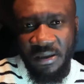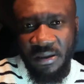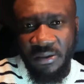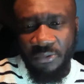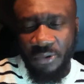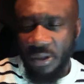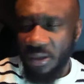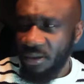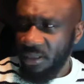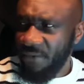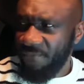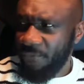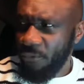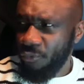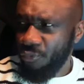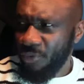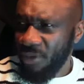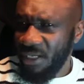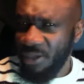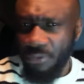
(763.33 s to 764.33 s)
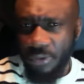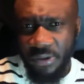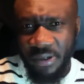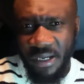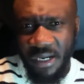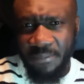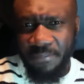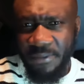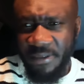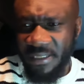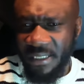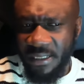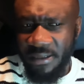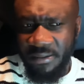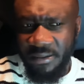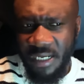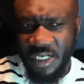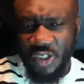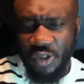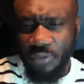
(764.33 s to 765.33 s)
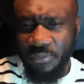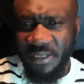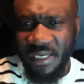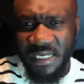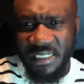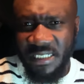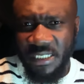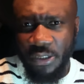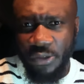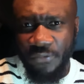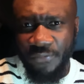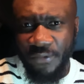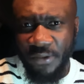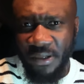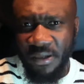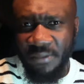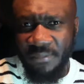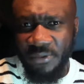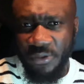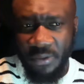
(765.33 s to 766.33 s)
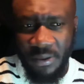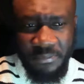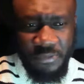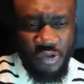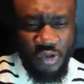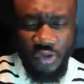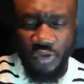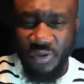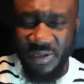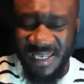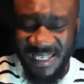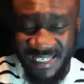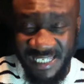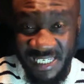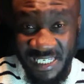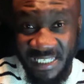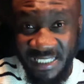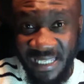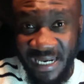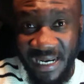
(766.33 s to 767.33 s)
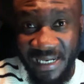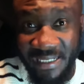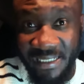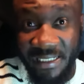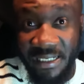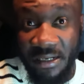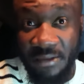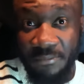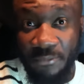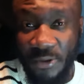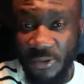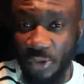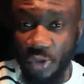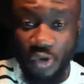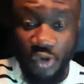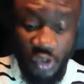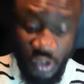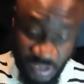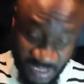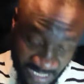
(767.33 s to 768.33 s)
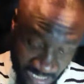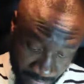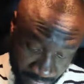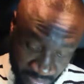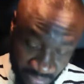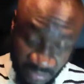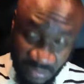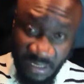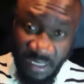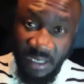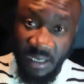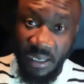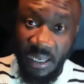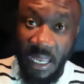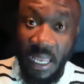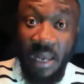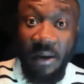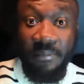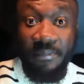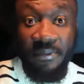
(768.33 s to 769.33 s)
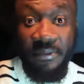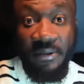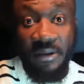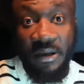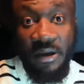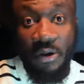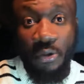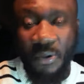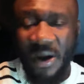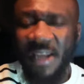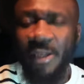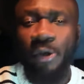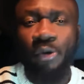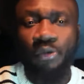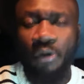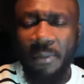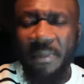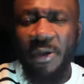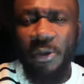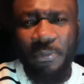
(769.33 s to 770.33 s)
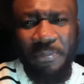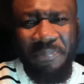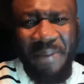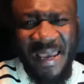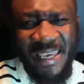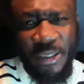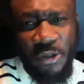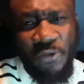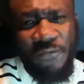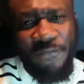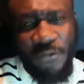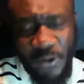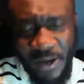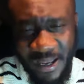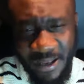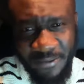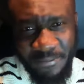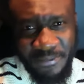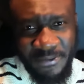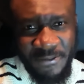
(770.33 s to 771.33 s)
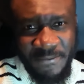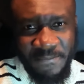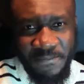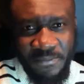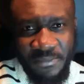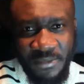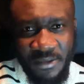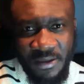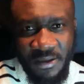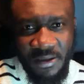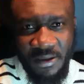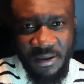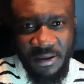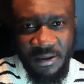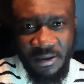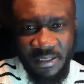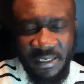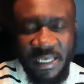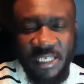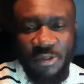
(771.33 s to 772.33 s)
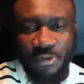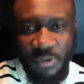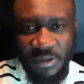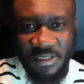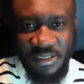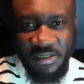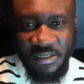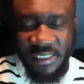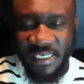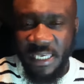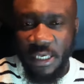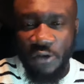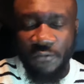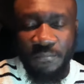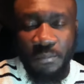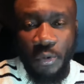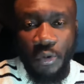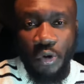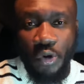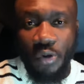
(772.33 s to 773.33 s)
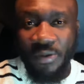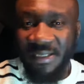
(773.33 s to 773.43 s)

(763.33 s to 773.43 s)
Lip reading: Well, if you really want to help me, then I shouldn't be asking you for help. I'm sure you can see that I need help. Why don't you just come and help? Why do you want me to beg you for help? Guess what? The king of Morocco